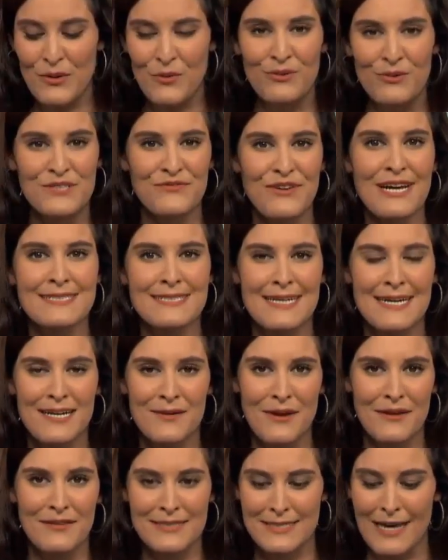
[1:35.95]
But what's
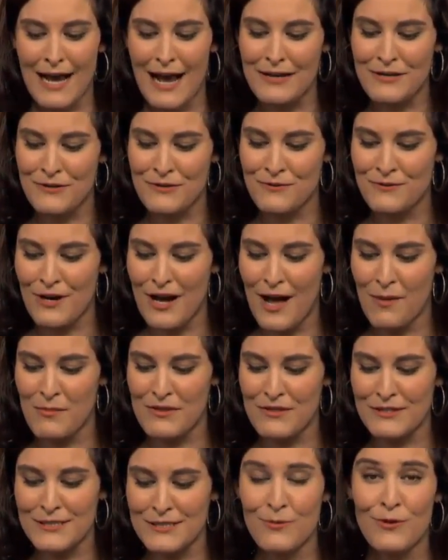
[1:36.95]
fascinating about this IQ
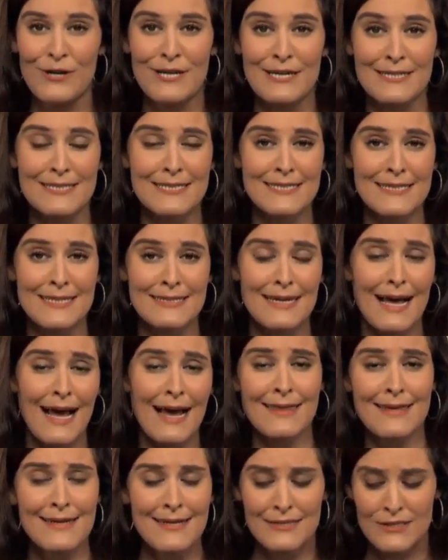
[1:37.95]
comment this morning is he says,
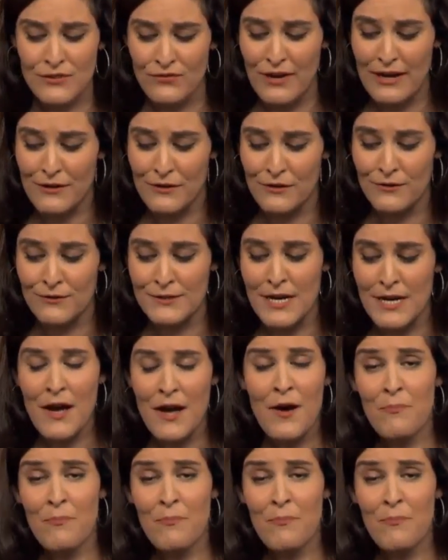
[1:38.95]
I think it's fake news.